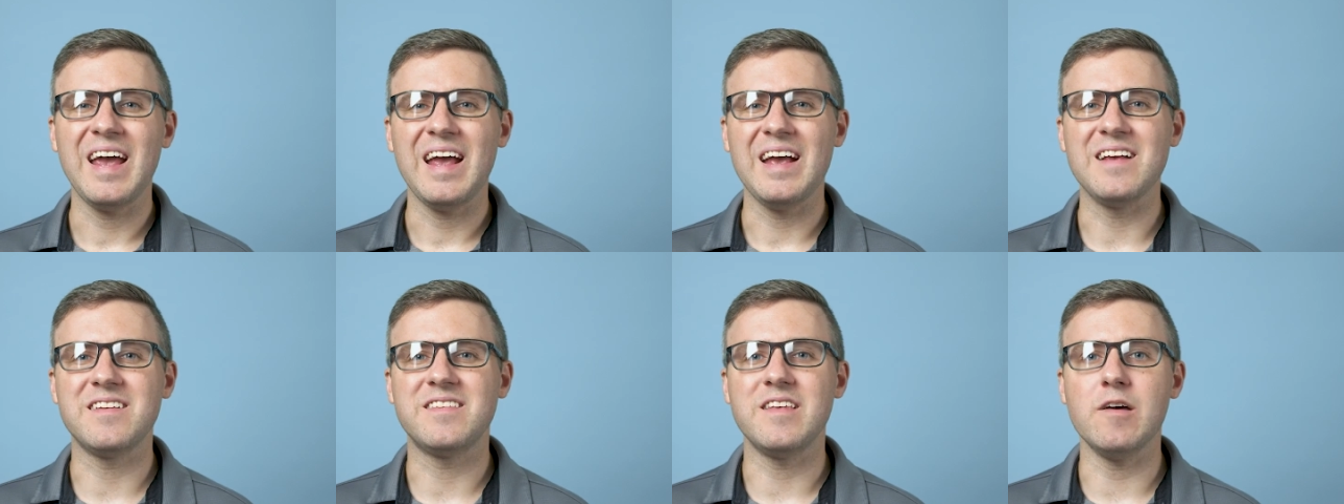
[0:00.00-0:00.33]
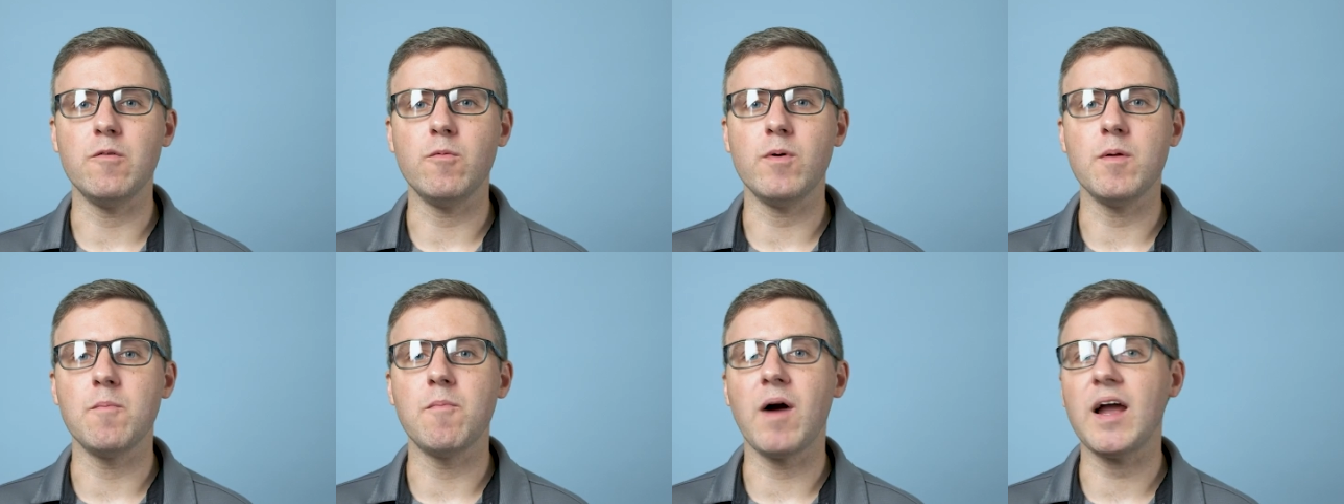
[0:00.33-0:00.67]
is
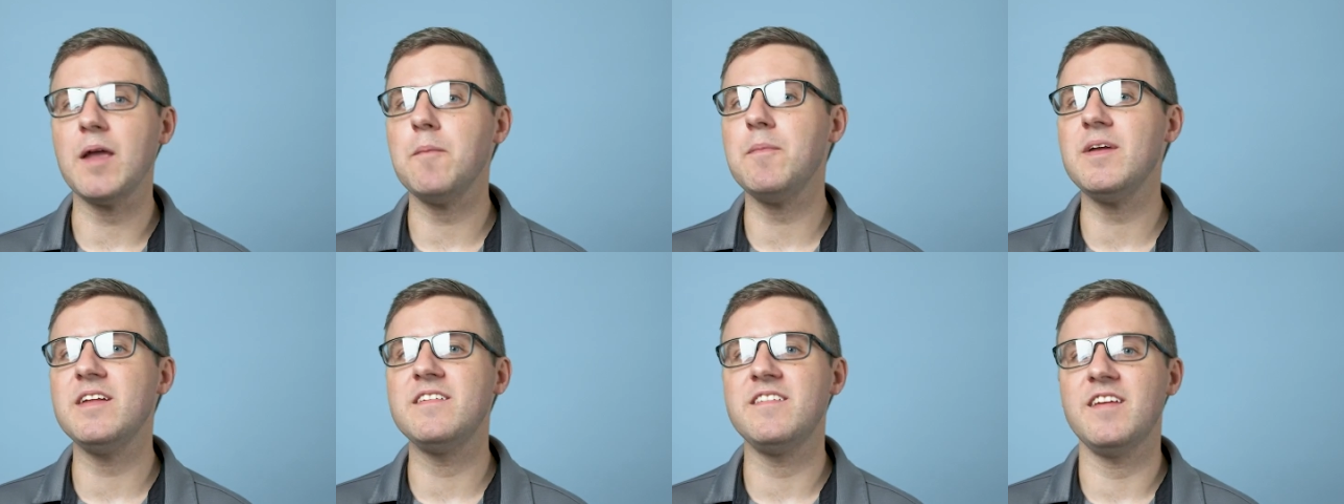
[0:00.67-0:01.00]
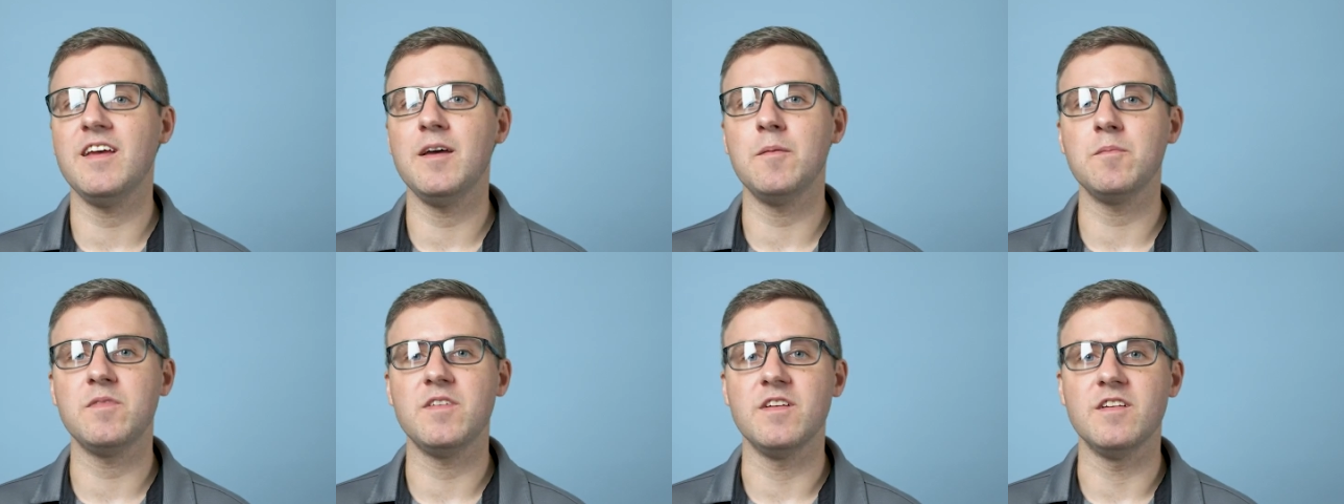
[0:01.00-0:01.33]
that we might be
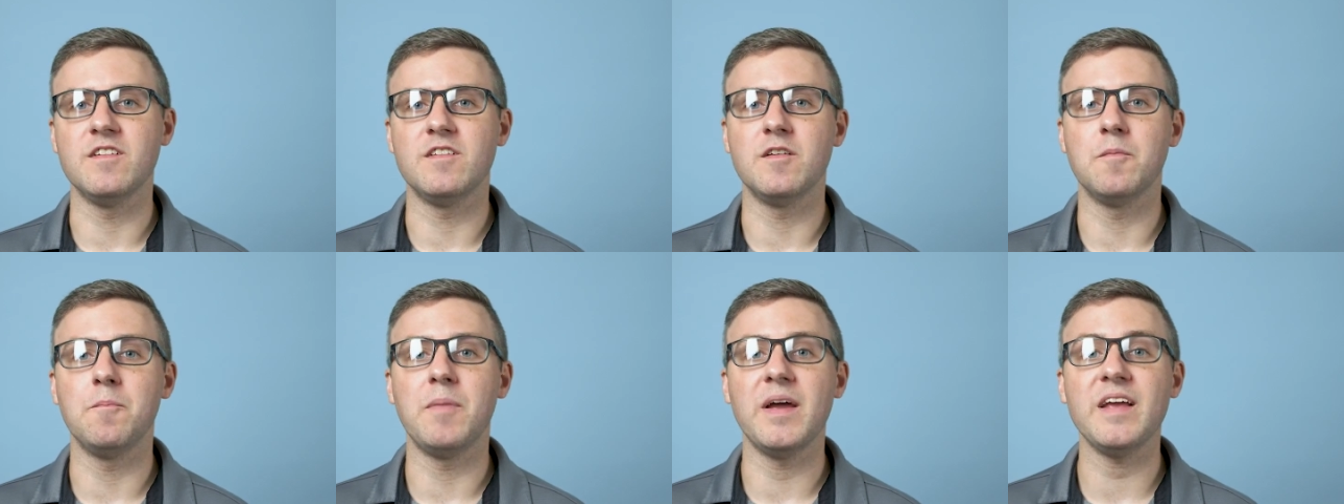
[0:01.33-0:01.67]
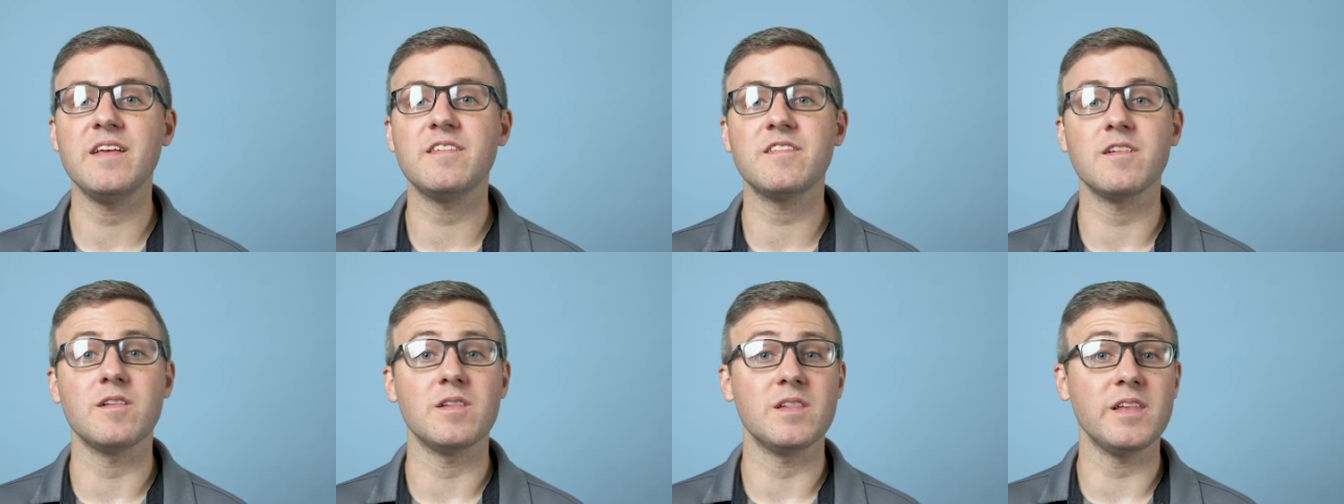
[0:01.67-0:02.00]
tempted to
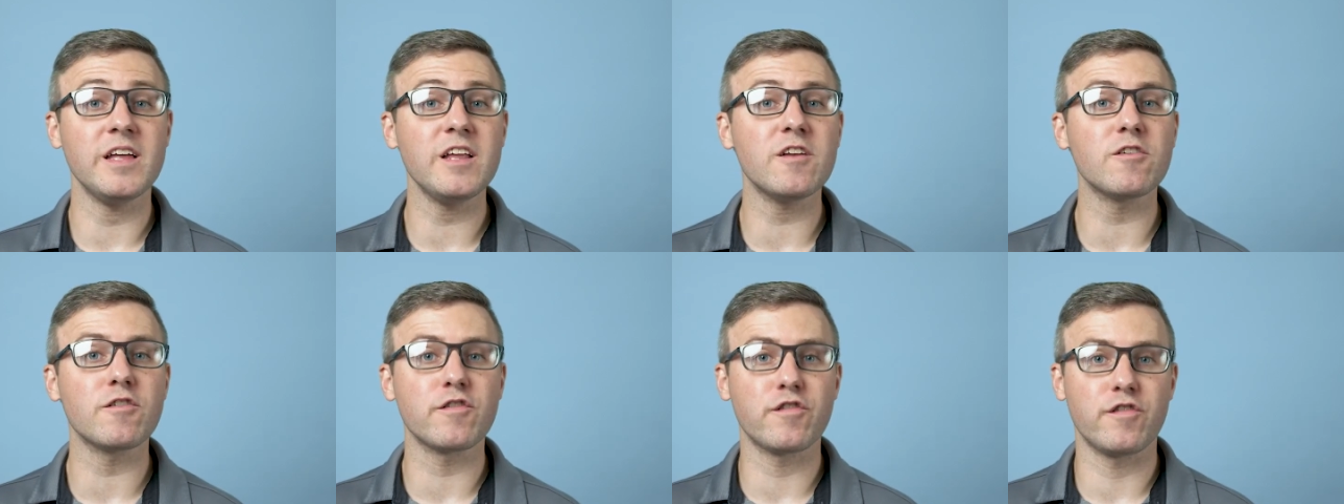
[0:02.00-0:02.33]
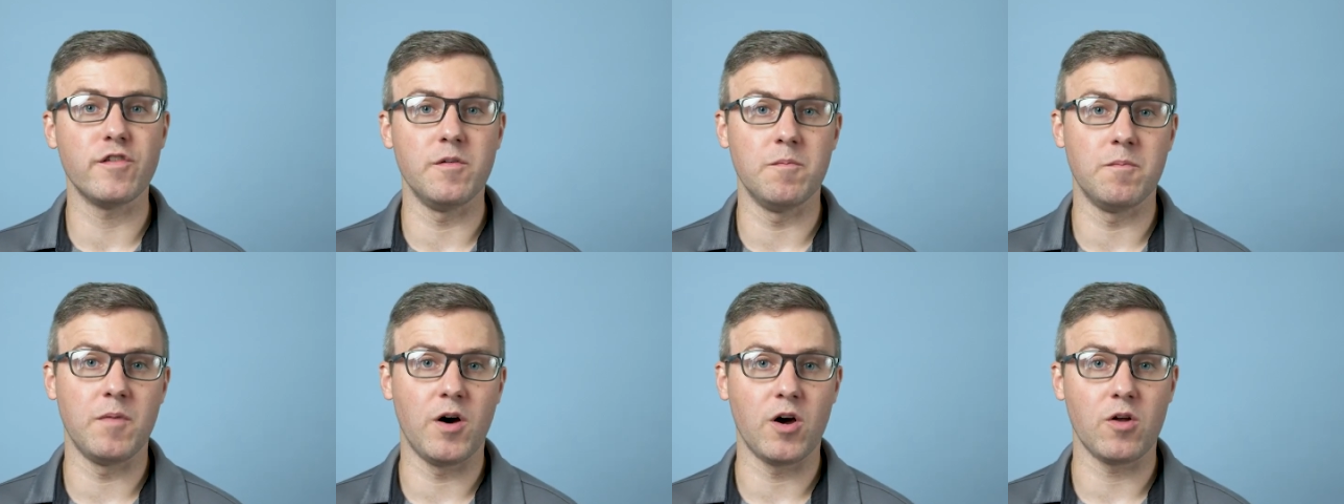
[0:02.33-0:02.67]
base a
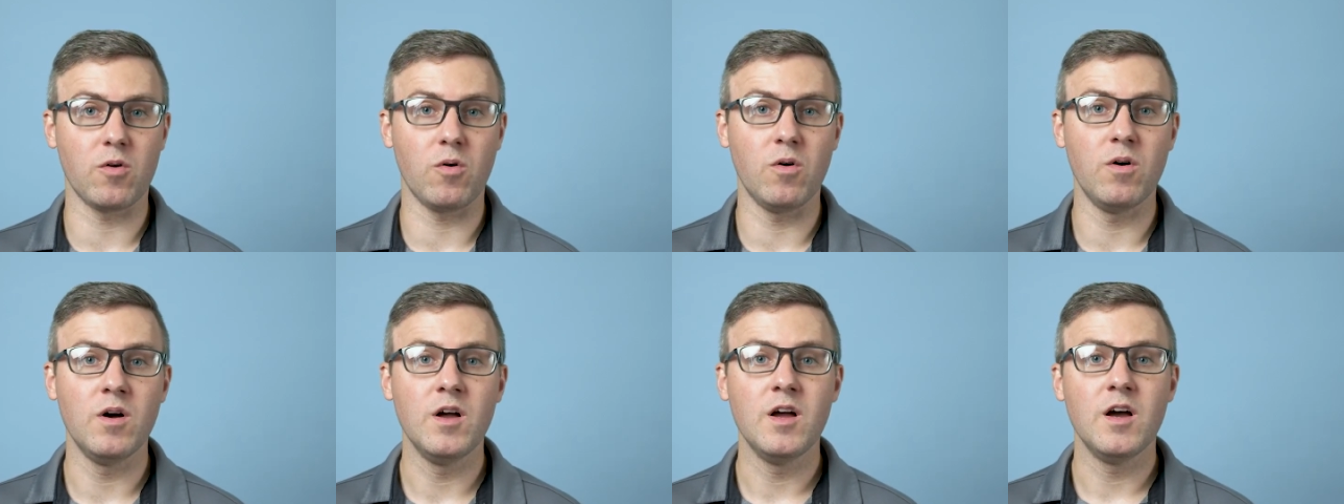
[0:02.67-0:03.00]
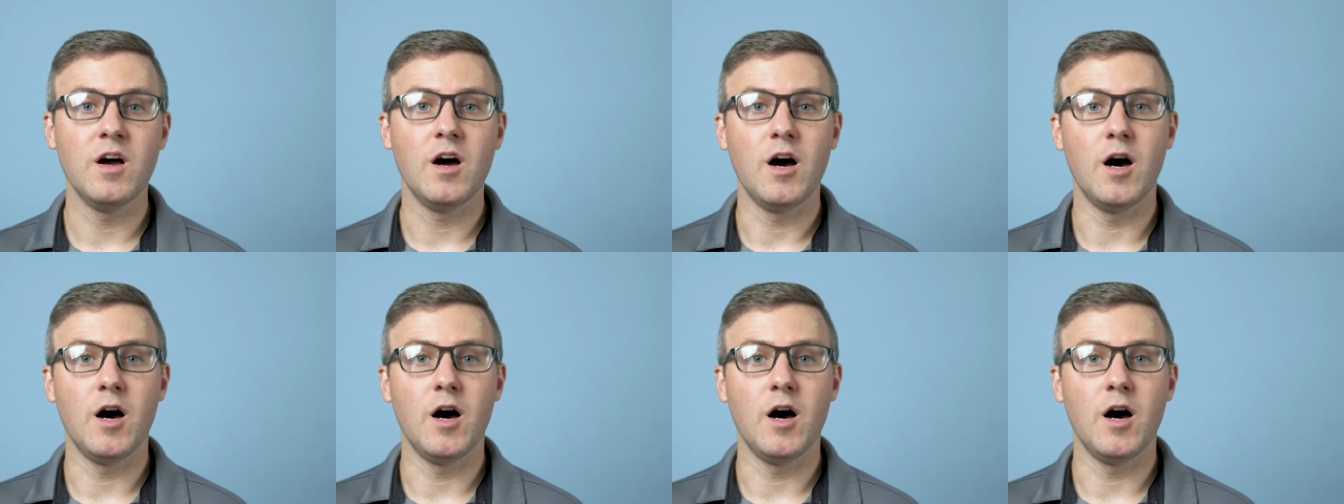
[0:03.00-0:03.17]
leadership model